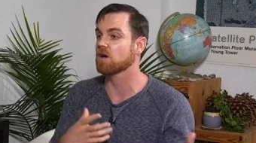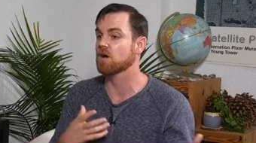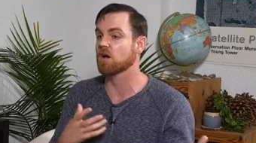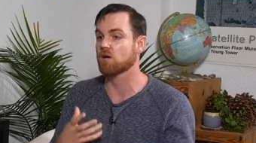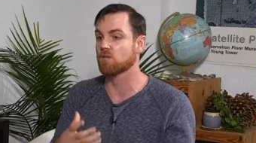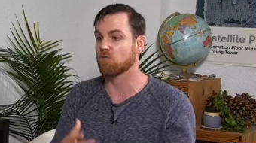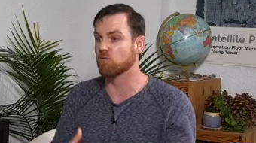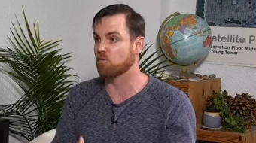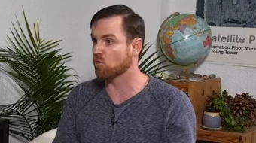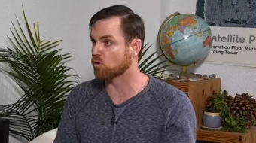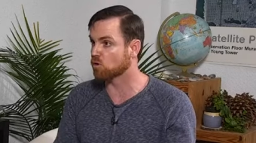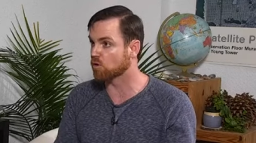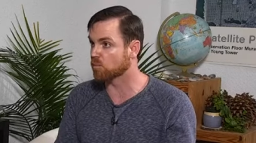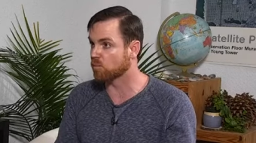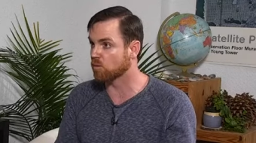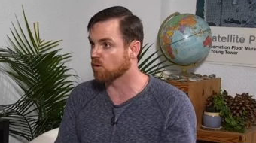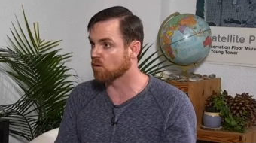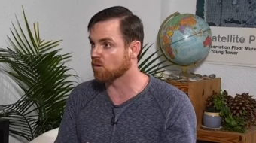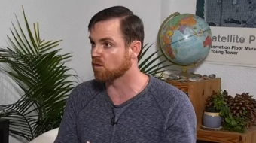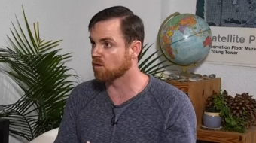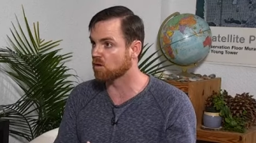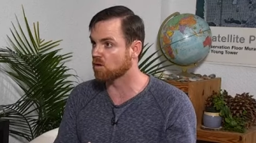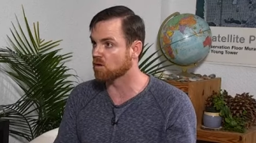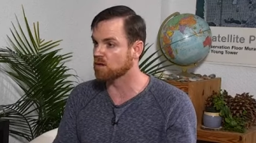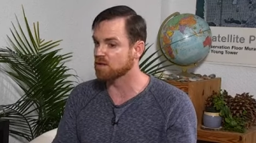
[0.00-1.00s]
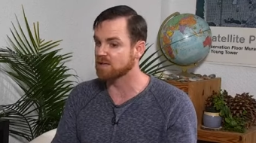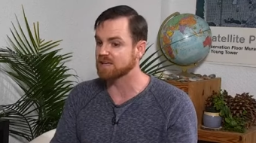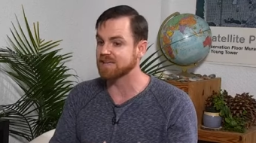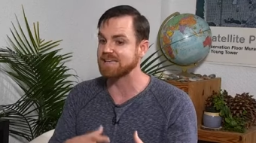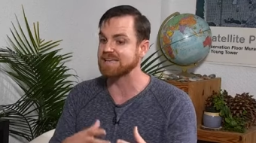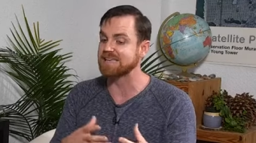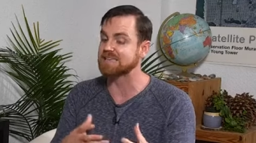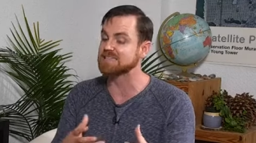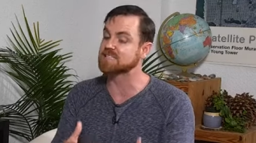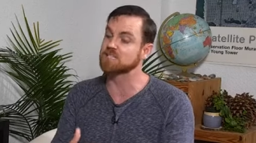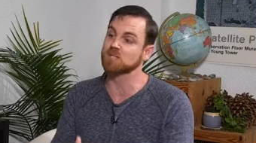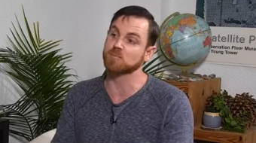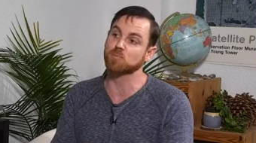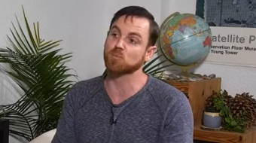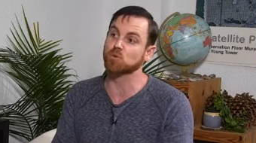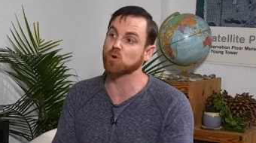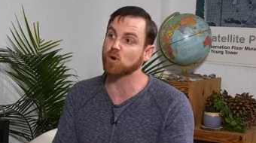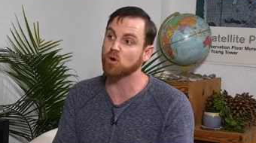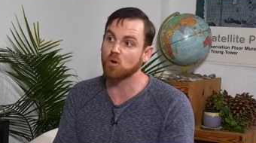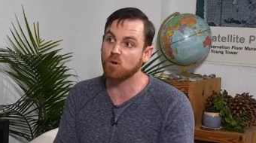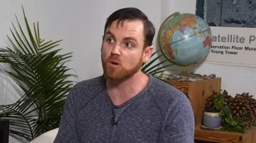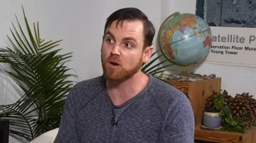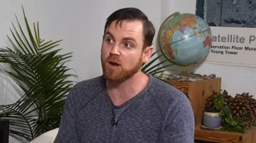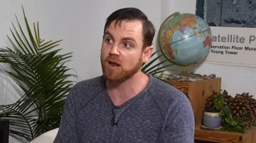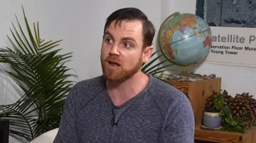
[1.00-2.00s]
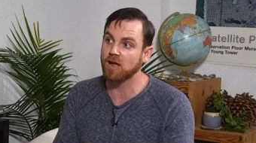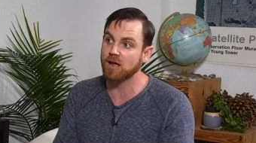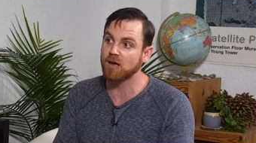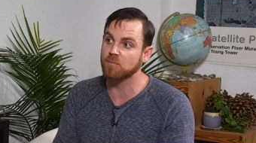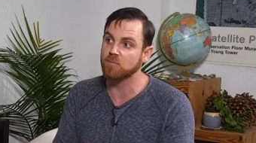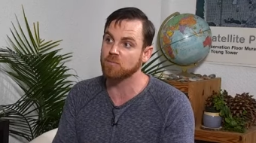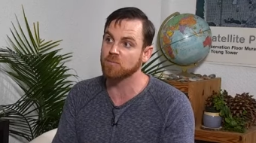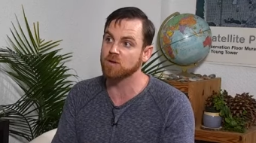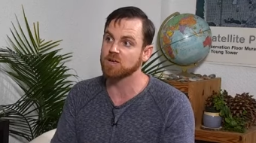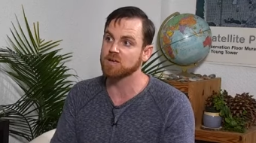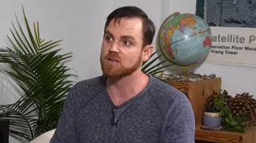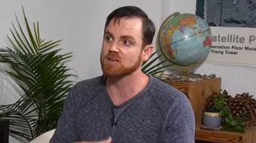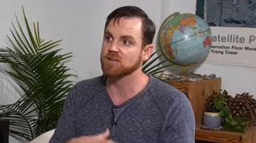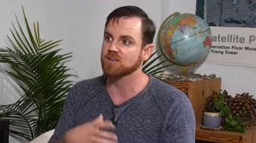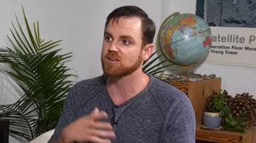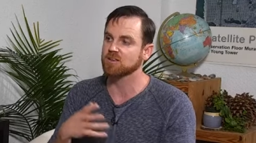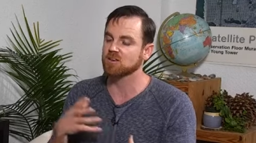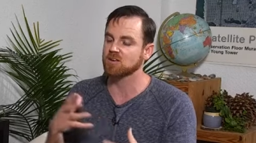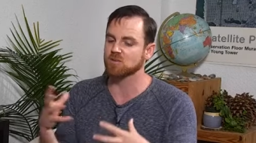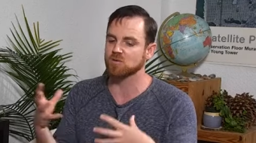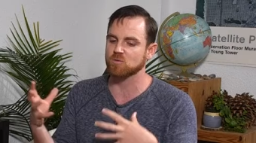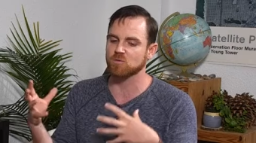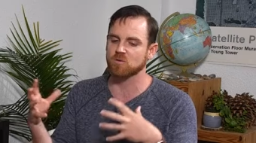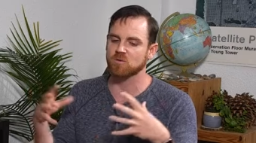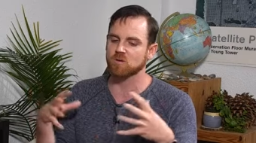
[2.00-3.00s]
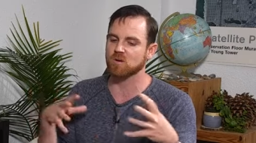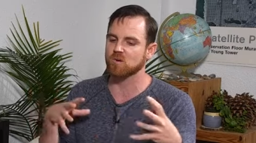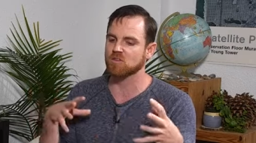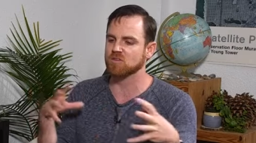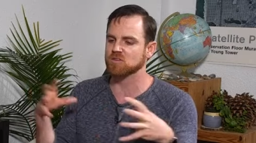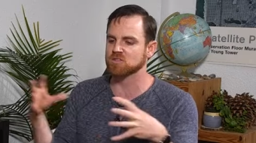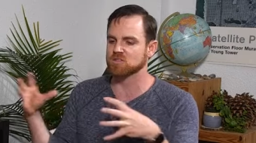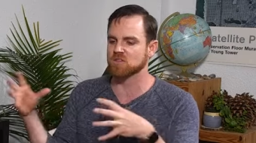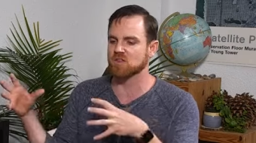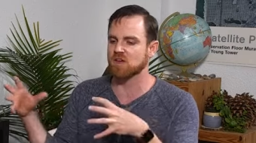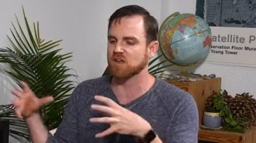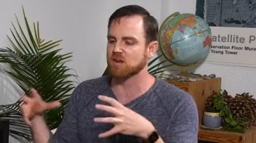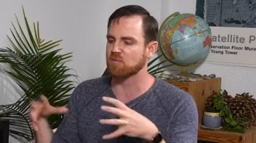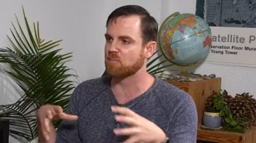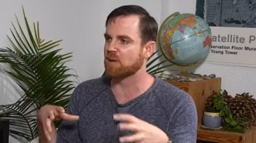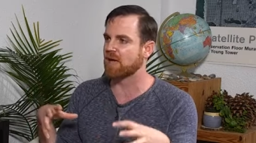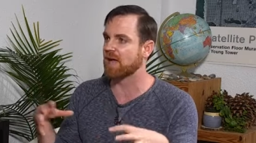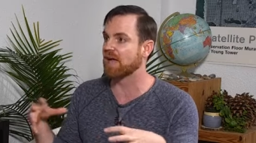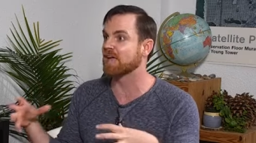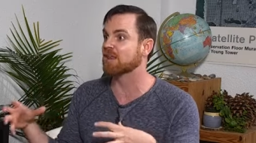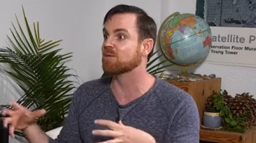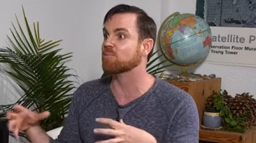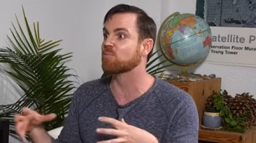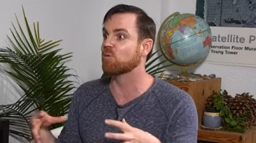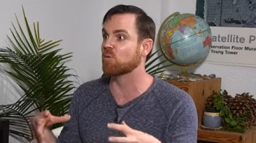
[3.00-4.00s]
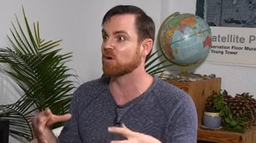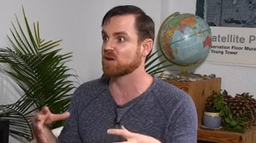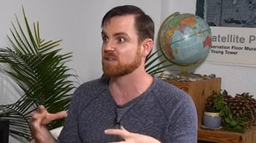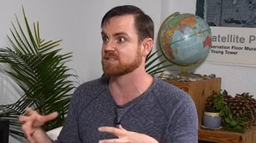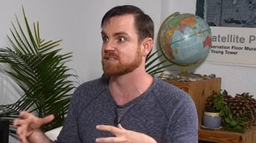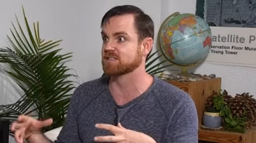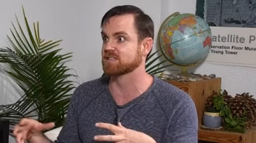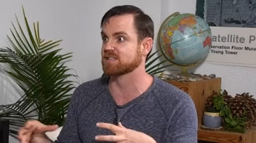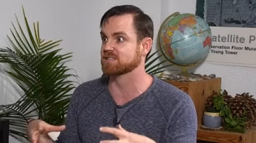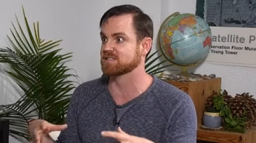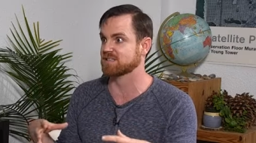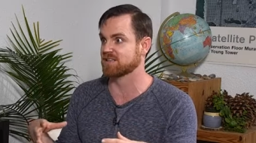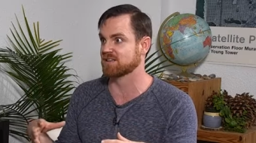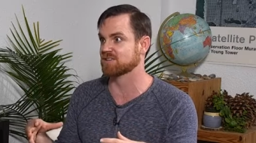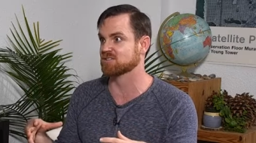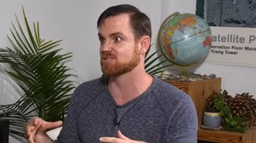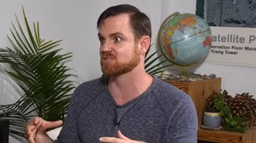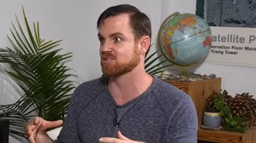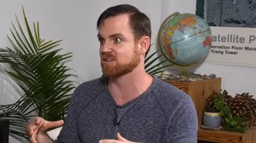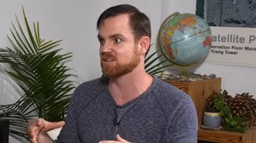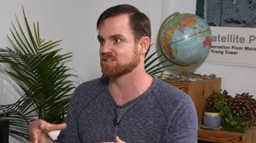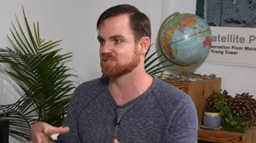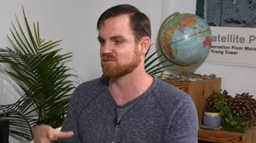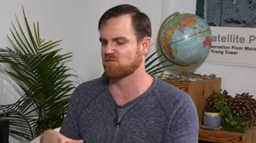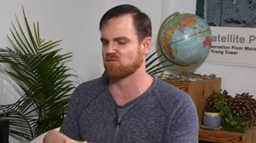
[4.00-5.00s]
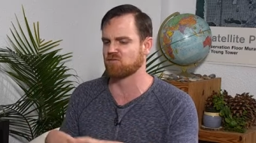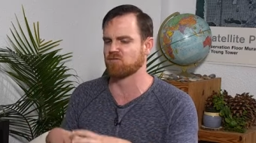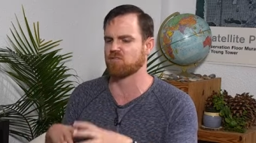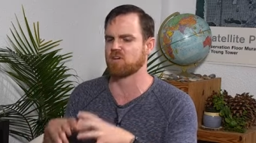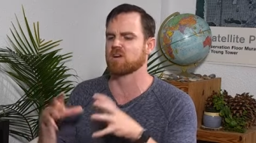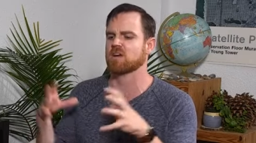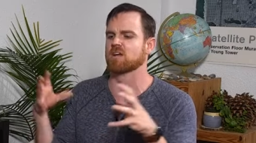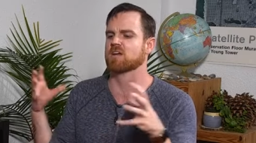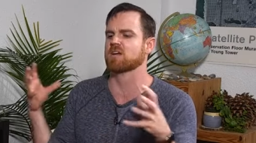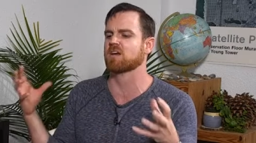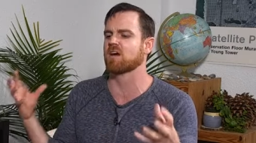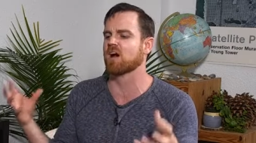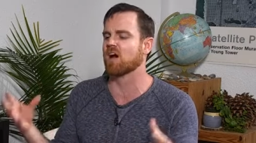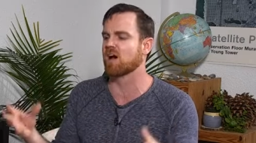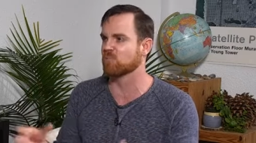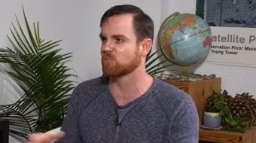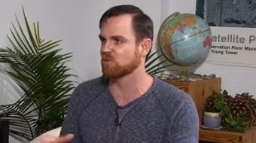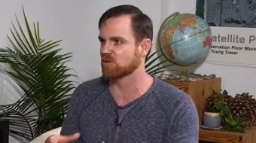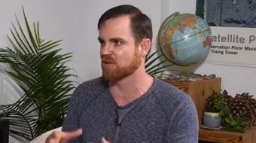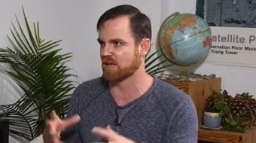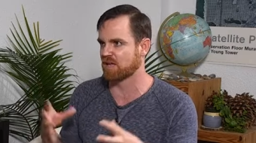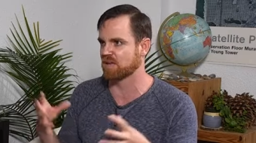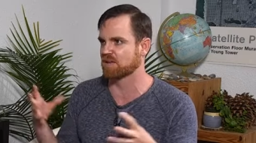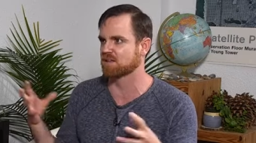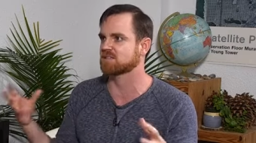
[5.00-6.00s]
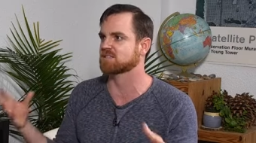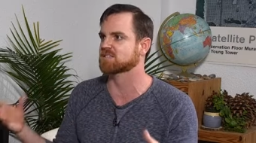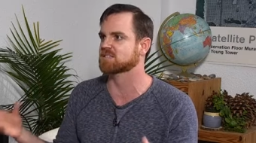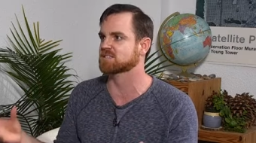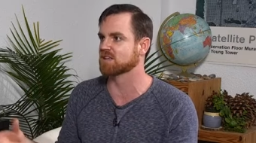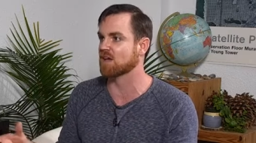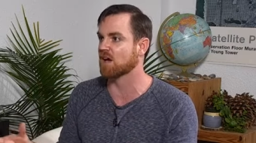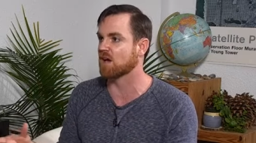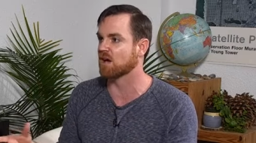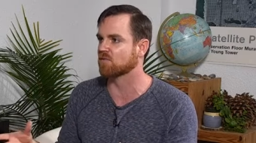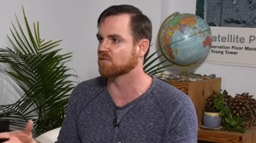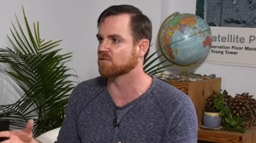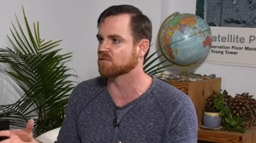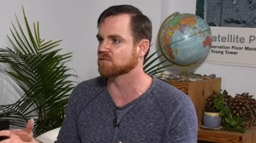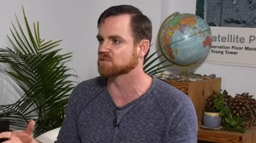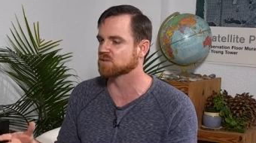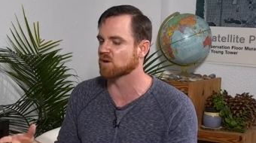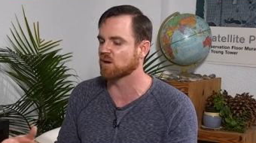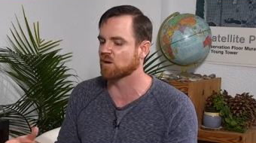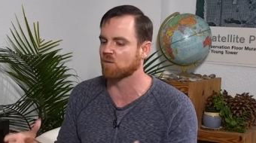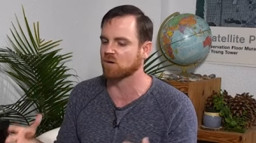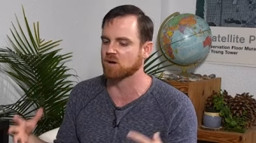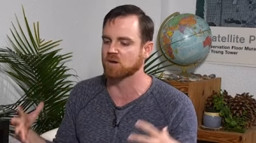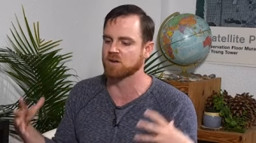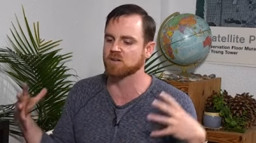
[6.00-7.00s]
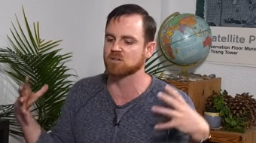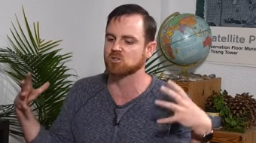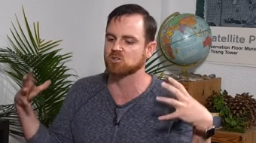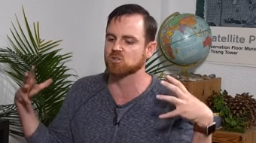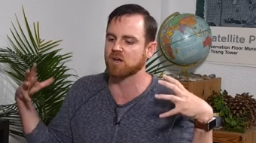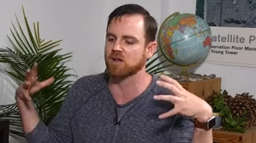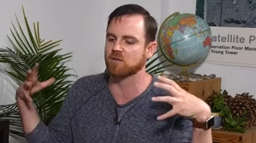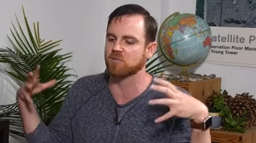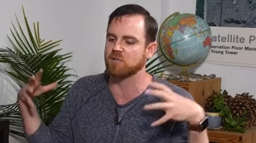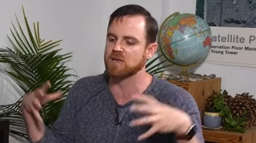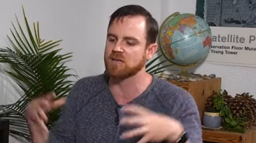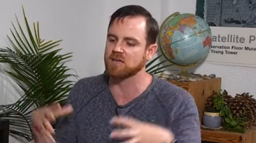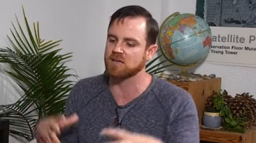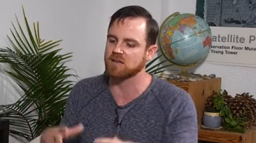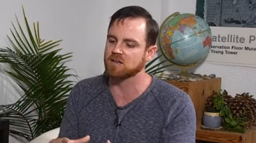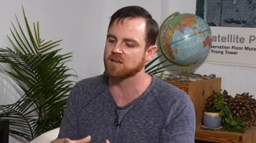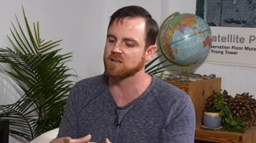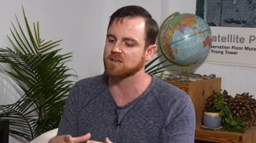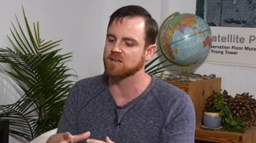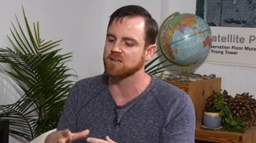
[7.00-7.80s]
affordable, easy to program you know, there's a lot of pain points in this industry. It's very complicated stuff, and so I wanted to try and make it